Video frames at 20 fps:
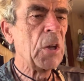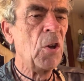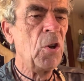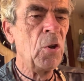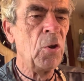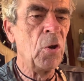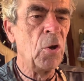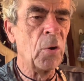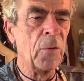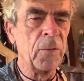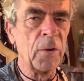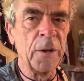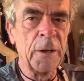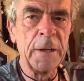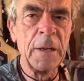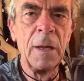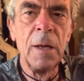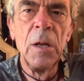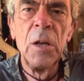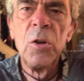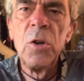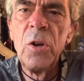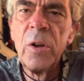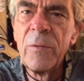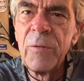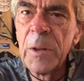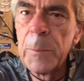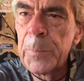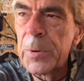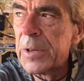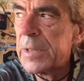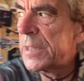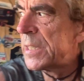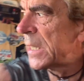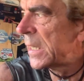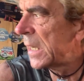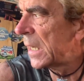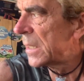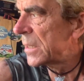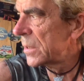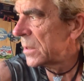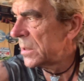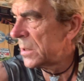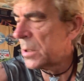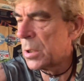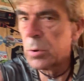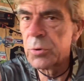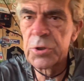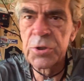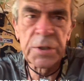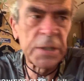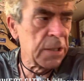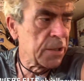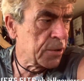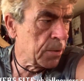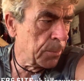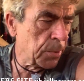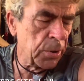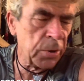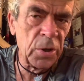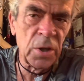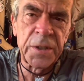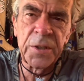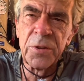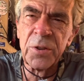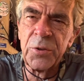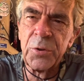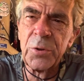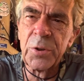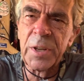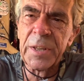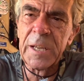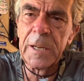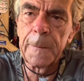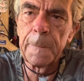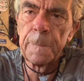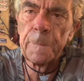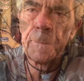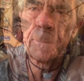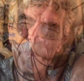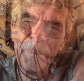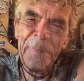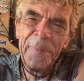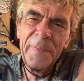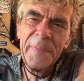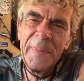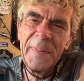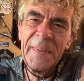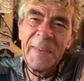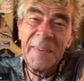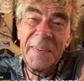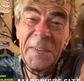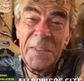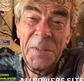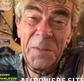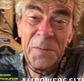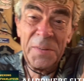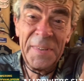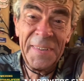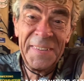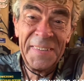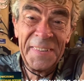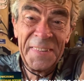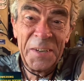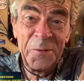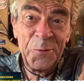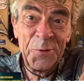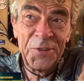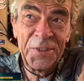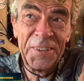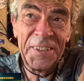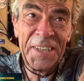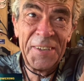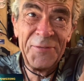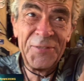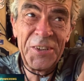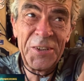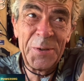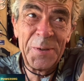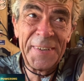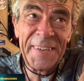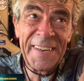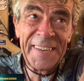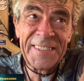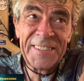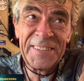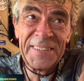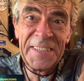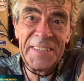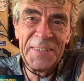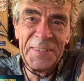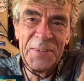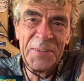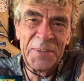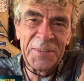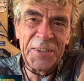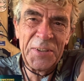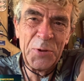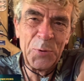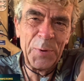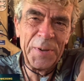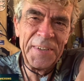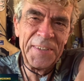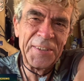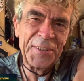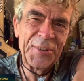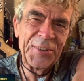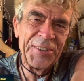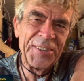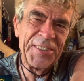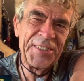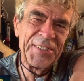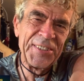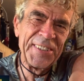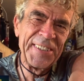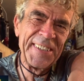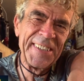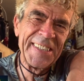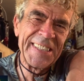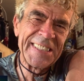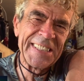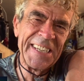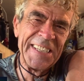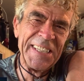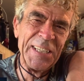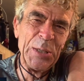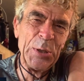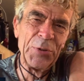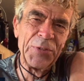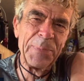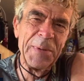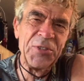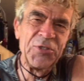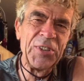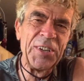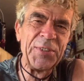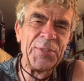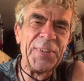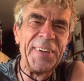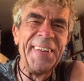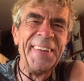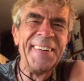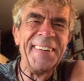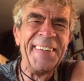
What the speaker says: Lovely, lovely piece of kit. Oh, just get somebody knocking the door, I think. That was a viewer accident knocking the window, guys, saying he loves my channel.